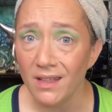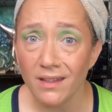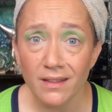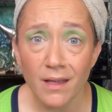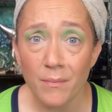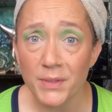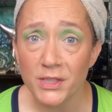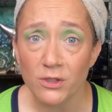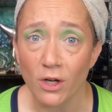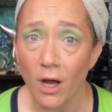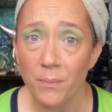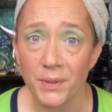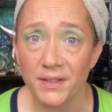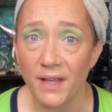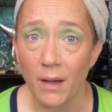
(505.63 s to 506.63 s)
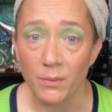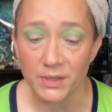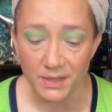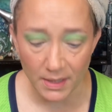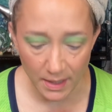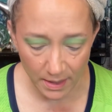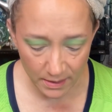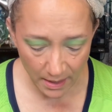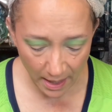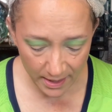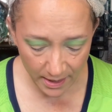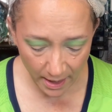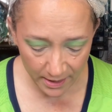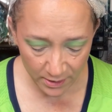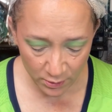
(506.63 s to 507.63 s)
lemon drop and that was it.
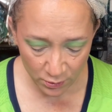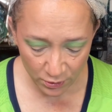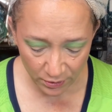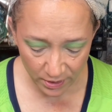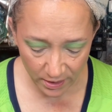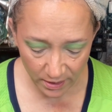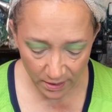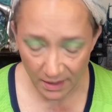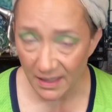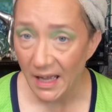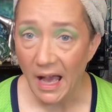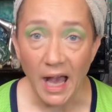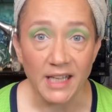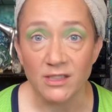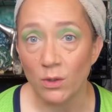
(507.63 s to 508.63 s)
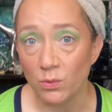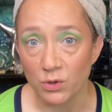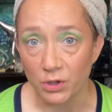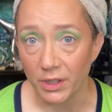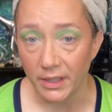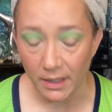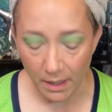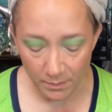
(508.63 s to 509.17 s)
I, I usually, I don't drink.